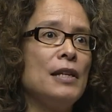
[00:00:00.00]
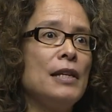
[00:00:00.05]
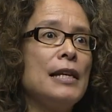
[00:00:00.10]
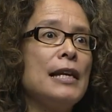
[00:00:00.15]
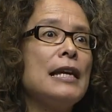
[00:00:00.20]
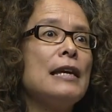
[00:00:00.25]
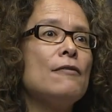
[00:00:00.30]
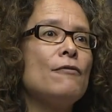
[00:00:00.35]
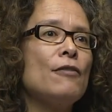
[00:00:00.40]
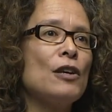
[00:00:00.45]

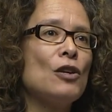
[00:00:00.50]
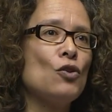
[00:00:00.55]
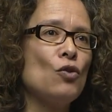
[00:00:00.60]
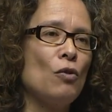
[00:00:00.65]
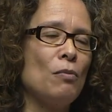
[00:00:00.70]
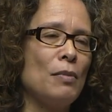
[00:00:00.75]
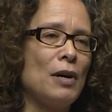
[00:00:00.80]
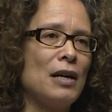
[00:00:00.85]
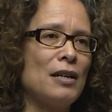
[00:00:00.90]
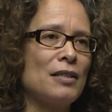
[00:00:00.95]
leaving your
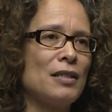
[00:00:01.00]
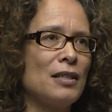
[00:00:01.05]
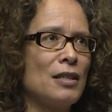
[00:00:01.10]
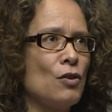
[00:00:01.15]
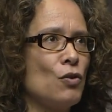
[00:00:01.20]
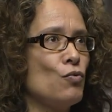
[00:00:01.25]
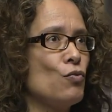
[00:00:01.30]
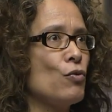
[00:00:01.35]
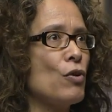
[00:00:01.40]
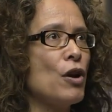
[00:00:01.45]

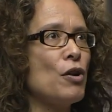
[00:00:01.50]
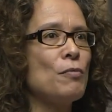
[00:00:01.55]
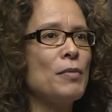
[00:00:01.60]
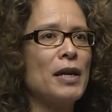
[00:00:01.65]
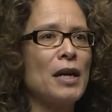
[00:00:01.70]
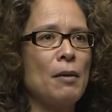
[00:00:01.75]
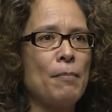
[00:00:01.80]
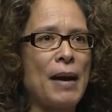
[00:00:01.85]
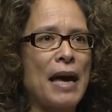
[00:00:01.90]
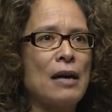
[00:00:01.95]
master,
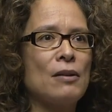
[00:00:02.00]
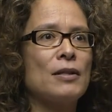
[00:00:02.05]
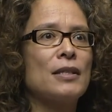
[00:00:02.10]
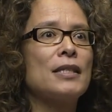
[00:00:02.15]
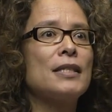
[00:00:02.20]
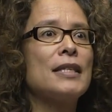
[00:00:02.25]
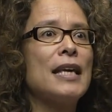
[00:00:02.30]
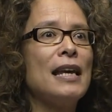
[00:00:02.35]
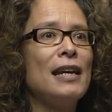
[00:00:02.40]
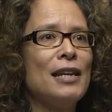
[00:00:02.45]
roaming about,
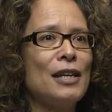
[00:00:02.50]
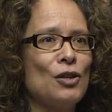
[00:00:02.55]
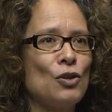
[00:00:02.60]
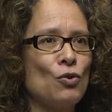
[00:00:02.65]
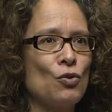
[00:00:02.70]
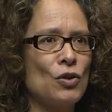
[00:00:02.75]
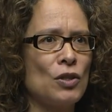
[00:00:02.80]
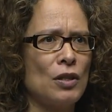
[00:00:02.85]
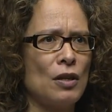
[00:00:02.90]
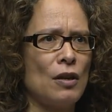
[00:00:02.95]
selling
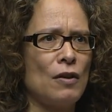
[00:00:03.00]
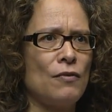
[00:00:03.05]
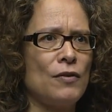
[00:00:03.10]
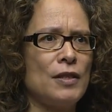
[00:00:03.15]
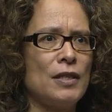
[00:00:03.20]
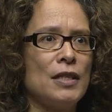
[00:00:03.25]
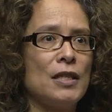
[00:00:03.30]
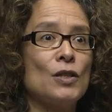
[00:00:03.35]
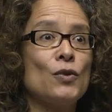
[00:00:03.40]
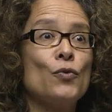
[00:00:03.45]
your
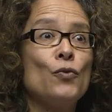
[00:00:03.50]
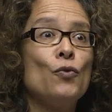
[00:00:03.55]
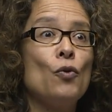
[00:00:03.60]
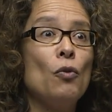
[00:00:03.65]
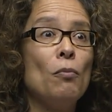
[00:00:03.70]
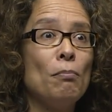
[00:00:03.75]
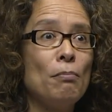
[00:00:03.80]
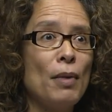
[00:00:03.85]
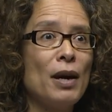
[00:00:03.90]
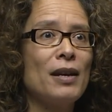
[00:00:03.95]
services for
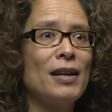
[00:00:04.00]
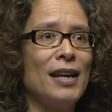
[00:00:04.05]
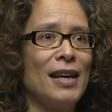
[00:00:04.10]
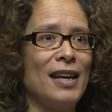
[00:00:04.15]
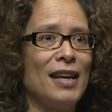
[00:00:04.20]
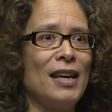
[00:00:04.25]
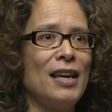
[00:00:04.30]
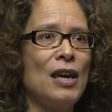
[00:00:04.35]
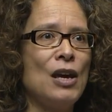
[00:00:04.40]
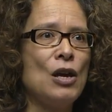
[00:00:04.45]

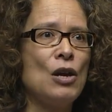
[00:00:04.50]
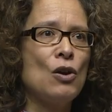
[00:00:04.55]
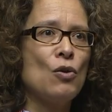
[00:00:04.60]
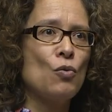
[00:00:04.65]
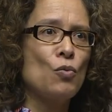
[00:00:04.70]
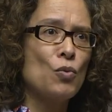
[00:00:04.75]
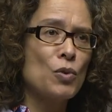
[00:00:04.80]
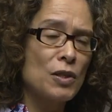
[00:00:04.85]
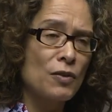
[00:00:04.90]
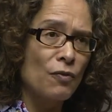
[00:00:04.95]
money
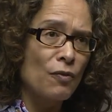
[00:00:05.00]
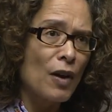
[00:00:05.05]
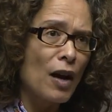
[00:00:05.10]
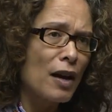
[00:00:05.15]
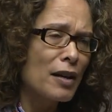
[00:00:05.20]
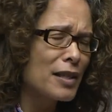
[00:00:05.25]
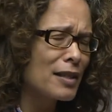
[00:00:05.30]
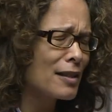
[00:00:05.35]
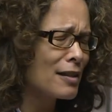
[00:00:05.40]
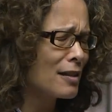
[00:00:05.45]
was
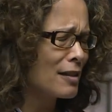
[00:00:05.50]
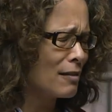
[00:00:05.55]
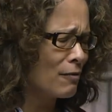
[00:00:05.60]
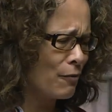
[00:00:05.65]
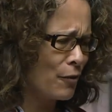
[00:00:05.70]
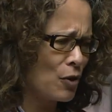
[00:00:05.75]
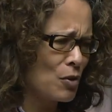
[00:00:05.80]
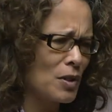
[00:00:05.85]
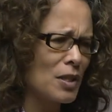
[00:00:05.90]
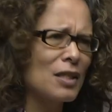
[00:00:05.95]

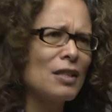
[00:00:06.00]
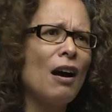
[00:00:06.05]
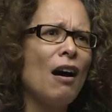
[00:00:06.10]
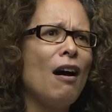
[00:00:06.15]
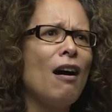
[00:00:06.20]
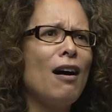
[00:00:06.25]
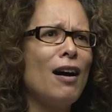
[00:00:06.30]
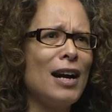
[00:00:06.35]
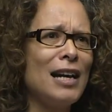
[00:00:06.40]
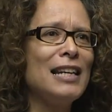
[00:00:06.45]
viewed as
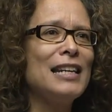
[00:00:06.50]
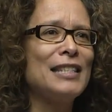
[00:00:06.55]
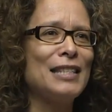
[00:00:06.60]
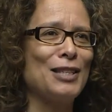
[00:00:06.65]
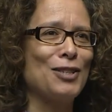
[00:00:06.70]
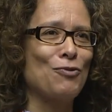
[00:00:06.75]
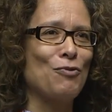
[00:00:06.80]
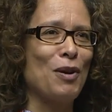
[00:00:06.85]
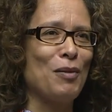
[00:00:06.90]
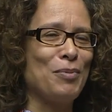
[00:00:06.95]
highly
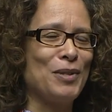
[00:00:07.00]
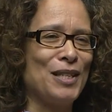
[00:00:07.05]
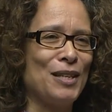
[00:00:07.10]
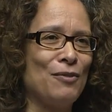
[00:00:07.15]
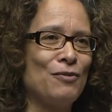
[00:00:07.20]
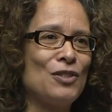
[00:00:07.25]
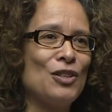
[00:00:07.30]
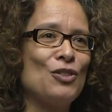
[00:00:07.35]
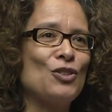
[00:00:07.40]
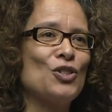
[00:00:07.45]

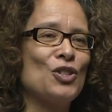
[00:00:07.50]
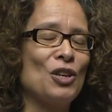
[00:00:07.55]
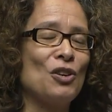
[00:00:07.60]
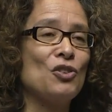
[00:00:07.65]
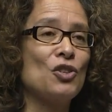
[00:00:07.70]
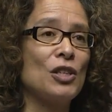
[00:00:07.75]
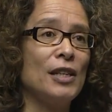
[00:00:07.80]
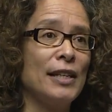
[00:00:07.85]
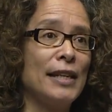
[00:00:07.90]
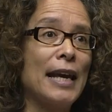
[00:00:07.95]
disruptive to the
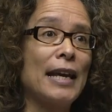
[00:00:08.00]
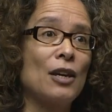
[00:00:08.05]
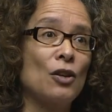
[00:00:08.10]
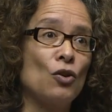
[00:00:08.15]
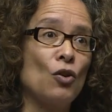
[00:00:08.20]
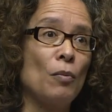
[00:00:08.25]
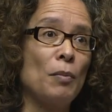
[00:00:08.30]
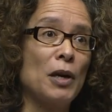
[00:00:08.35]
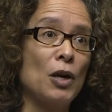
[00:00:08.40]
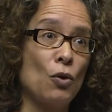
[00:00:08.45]
social and
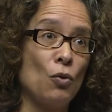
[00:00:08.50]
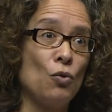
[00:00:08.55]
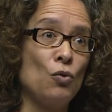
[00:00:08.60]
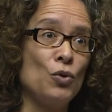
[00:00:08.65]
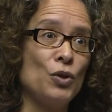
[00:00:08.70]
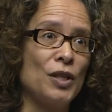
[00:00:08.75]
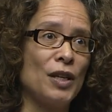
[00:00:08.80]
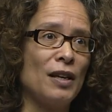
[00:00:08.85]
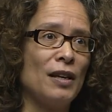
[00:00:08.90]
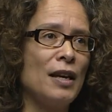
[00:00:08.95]
economic
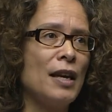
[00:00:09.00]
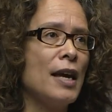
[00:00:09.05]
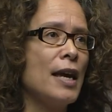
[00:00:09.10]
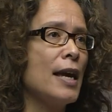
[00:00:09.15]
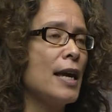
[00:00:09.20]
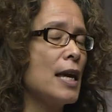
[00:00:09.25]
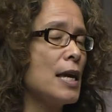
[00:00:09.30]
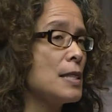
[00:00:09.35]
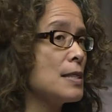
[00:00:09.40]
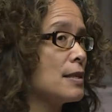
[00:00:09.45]
order.
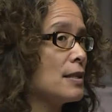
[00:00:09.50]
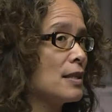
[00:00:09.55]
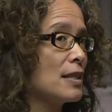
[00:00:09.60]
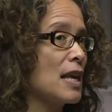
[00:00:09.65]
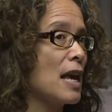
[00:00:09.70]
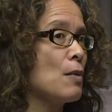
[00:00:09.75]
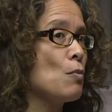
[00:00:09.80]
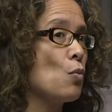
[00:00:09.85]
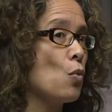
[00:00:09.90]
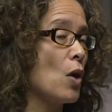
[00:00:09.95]
In the
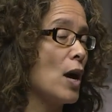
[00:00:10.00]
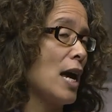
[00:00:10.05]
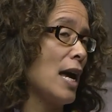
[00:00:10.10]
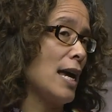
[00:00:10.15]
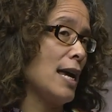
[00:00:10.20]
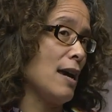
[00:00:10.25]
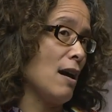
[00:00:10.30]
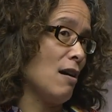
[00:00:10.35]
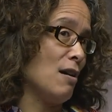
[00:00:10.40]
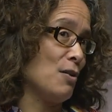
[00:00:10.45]
same
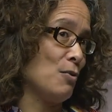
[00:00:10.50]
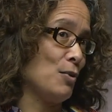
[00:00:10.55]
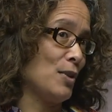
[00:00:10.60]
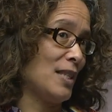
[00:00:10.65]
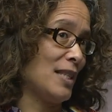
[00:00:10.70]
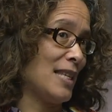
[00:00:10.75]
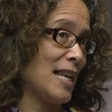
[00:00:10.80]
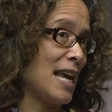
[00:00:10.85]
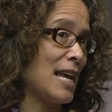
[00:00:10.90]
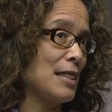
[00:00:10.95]
way, I would
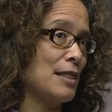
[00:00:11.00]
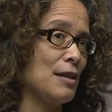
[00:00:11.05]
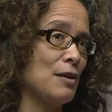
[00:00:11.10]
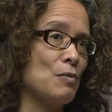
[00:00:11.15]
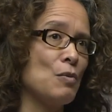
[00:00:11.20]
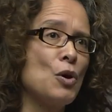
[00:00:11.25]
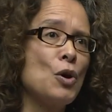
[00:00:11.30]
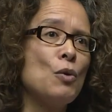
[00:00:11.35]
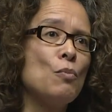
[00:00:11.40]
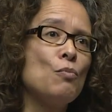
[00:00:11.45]
say
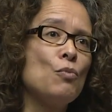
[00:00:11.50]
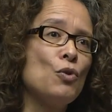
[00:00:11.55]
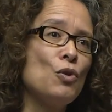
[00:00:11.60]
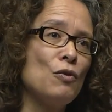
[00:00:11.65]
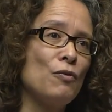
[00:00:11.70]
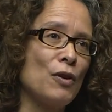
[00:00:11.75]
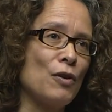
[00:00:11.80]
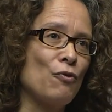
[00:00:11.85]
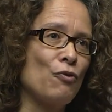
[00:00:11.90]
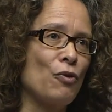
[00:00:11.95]
that
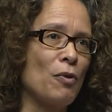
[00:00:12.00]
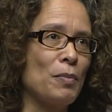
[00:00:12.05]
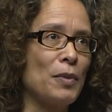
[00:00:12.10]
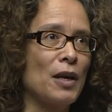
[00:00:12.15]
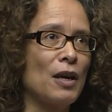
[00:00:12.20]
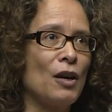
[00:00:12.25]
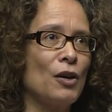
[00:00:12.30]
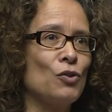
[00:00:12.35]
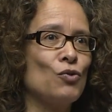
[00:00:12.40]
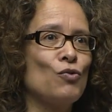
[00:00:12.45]
moving from the
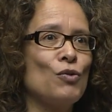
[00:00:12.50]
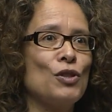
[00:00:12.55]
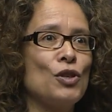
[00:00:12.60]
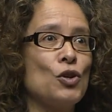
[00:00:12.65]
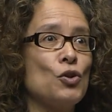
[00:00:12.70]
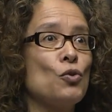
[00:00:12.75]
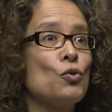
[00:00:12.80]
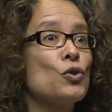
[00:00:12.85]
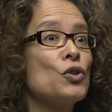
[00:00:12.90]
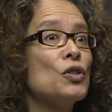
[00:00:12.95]
country that
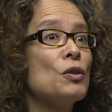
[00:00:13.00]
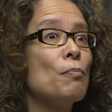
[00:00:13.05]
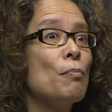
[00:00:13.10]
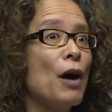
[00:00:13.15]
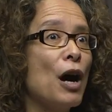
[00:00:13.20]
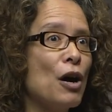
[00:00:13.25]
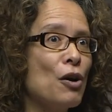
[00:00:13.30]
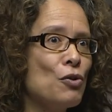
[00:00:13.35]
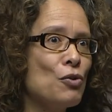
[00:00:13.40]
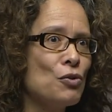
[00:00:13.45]
you're
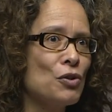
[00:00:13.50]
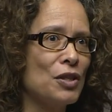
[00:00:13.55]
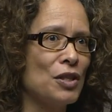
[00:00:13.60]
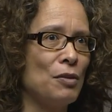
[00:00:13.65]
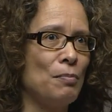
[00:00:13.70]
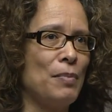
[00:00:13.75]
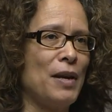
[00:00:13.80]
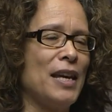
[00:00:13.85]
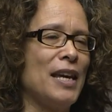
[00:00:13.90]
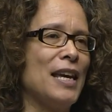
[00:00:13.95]
supposed to
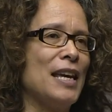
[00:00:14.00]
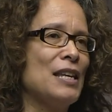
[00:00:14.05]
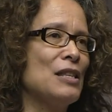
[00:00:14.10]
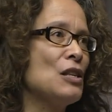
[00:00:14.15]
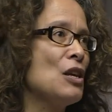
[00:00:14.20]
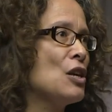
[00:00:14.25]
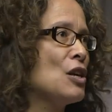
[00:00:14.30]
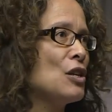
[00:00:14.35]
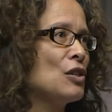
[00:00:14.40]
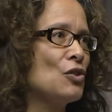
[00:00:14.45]
be
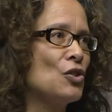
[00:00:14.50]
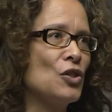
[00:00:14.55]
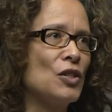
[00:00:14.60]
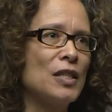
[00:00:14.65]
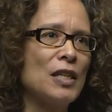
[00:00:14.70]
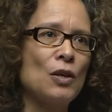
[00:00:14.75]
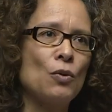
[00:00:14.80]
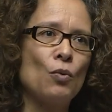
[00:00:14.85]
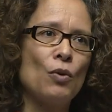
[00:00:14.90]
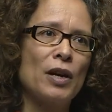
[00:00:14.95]
in to
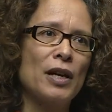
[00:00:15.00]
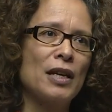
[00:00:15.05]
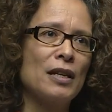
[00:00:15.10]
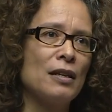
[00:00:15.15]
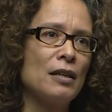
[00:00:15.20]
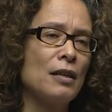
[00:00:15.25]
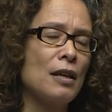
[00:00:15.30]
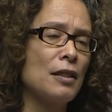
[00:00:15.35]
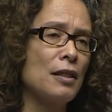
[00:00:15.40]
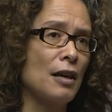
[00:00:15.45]
seek work in
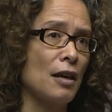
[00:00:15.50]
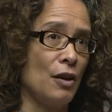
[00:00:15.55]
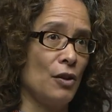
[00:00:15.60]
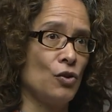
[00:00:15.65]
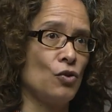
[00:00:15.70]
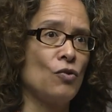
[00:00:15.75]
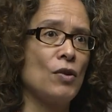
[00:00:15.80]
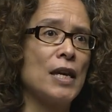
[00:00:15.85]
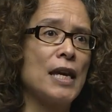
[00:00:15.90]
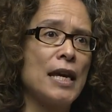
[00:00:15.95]
another
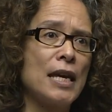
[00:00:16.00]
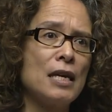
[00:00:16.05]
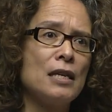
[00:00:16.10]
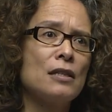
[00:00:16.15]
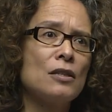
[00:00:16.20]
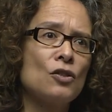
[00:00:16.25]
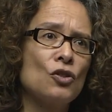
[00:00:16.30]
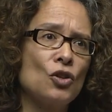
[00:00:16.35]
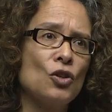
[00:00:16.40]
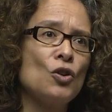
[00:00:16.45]
country
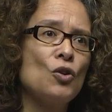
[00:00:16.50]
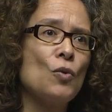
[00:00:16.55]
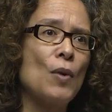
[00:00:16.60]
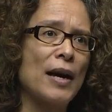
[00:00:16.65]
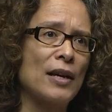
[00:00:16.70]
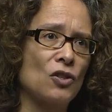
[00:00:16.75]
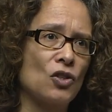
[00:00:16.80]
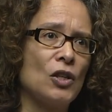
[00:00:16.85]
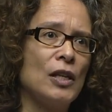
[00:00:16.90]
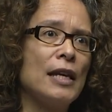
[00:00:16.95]
is too
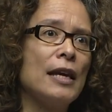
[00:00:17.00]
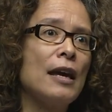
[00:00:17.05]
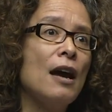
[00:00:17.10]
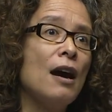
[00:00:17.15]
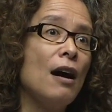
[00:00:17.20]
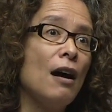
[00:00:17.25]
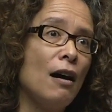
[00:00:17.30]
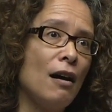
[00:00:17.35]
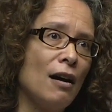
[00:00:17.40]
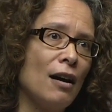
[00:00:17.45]
actually
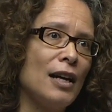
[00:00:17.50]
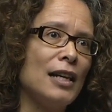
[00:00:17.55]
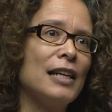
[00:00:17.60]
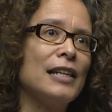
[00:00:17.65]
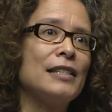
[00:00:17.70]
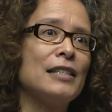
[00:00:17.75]
highly